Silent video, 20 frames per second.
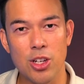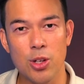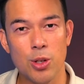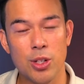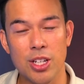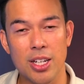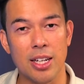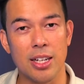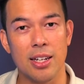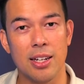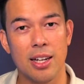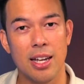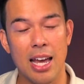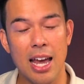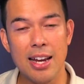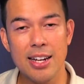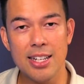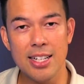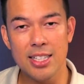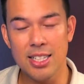you did,
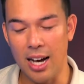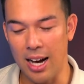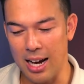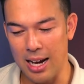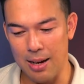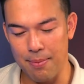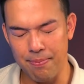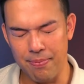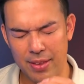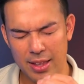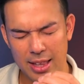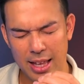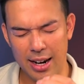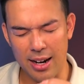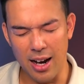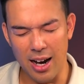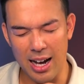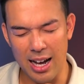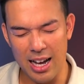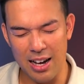any time that
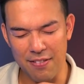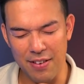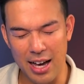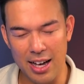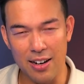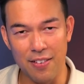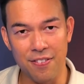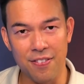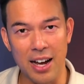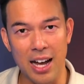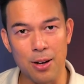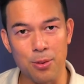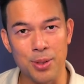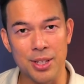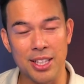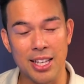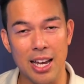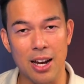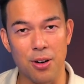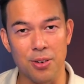I have had a fight
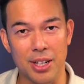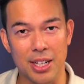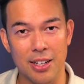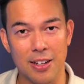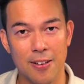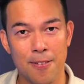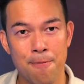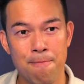with Carrie,